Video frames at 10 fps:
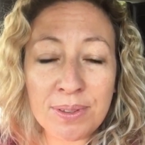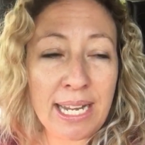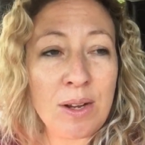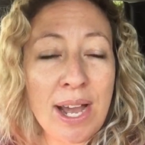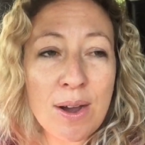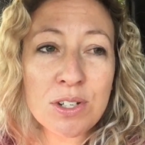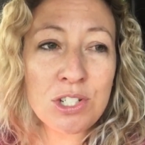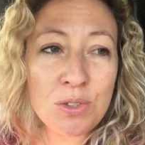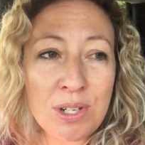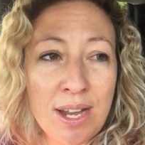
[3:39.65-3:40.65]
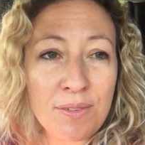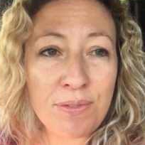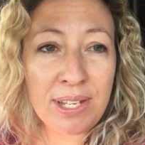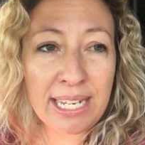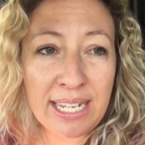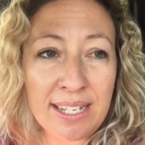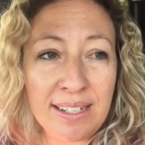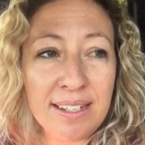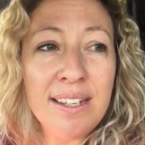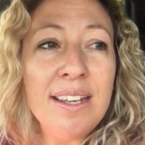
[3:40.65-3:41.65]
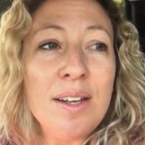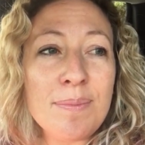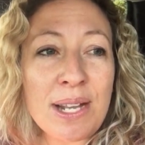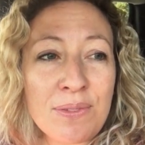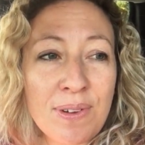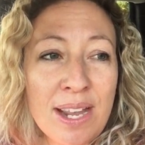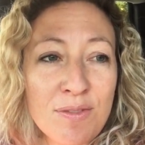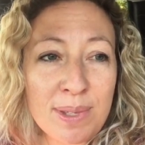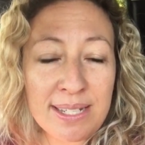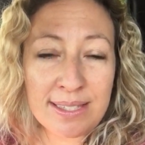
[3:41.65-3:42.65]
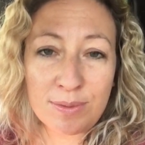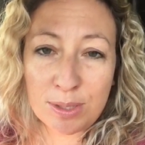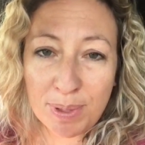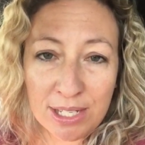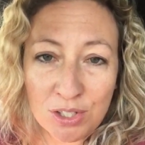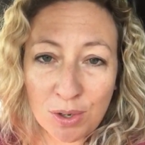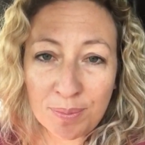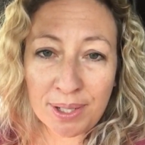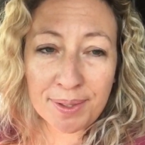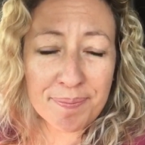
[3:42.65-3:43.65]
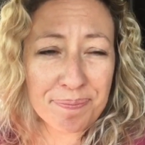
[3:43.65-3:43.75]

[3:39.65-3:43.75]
Like, how could you not fit in my 5 minutes of speech homework?